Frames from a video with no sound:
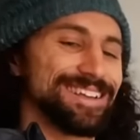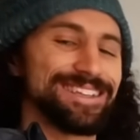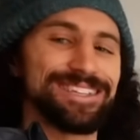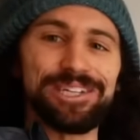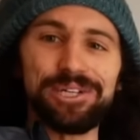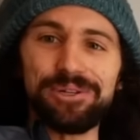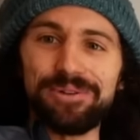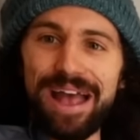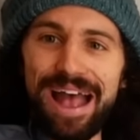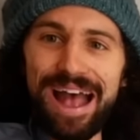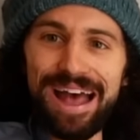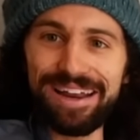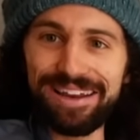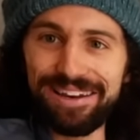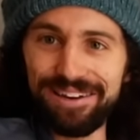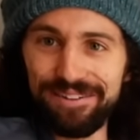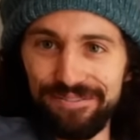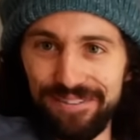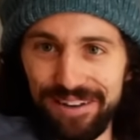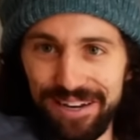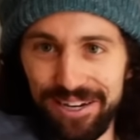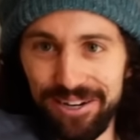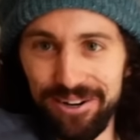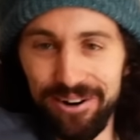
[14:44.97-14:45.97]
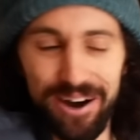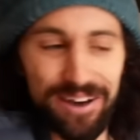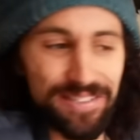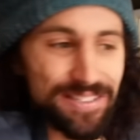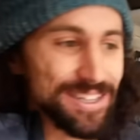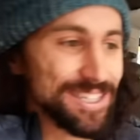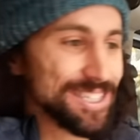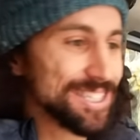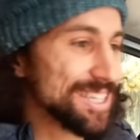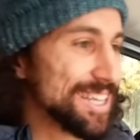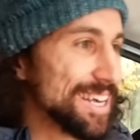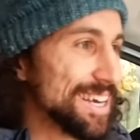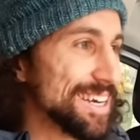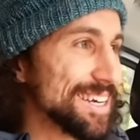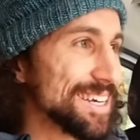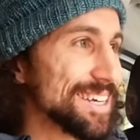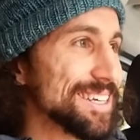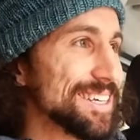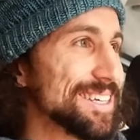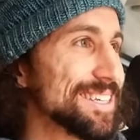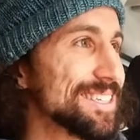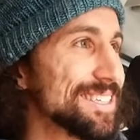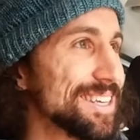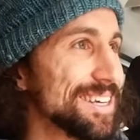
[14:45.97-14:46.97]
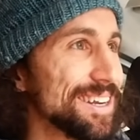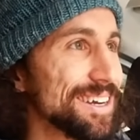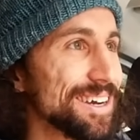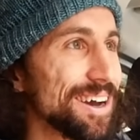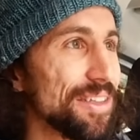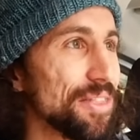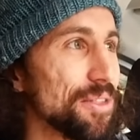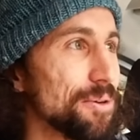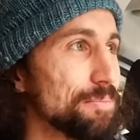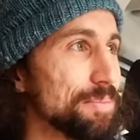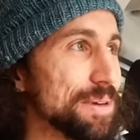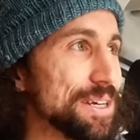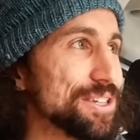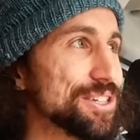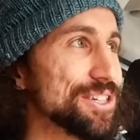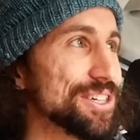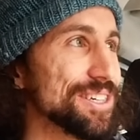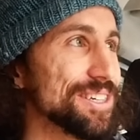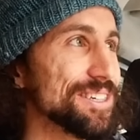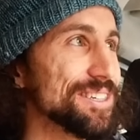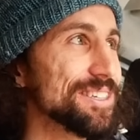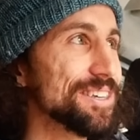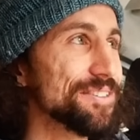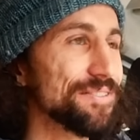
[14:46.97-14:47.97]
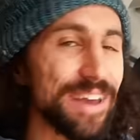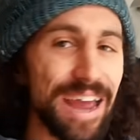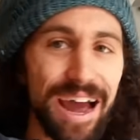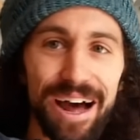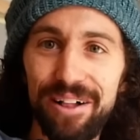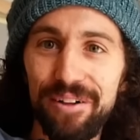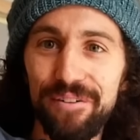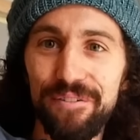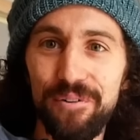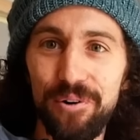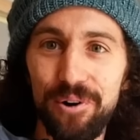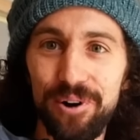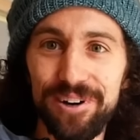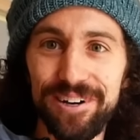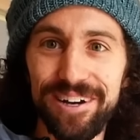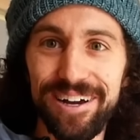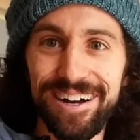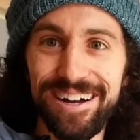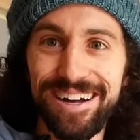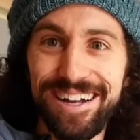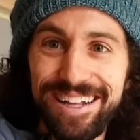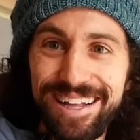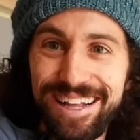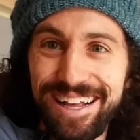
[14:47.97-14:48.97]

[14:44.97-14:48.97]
to edit a video on this thing sitting on the beaches of California.